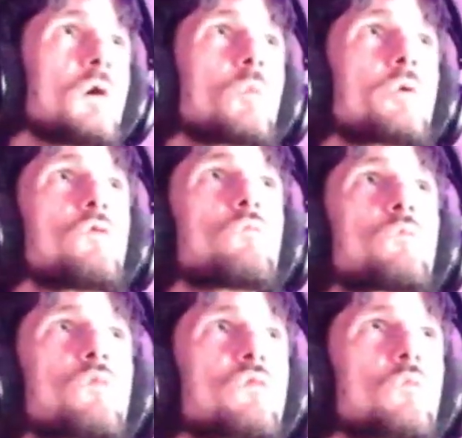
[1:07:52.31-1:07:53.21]
When you
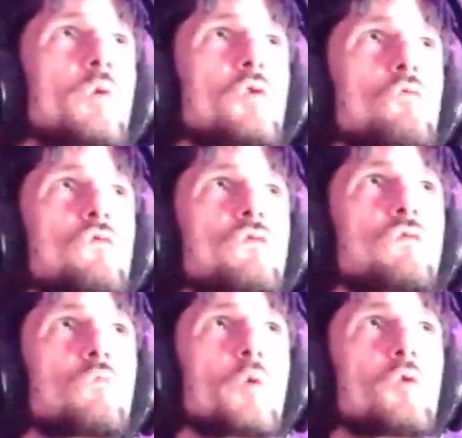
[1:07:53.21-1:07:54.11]

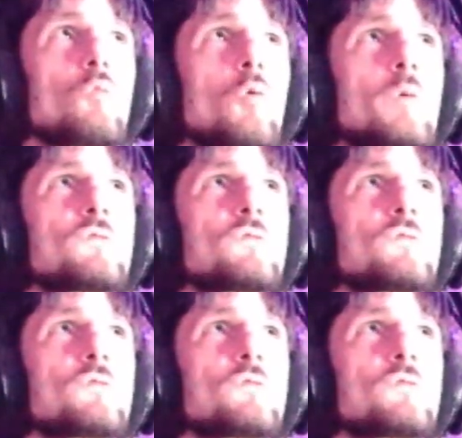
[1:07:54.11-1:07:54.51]
ruin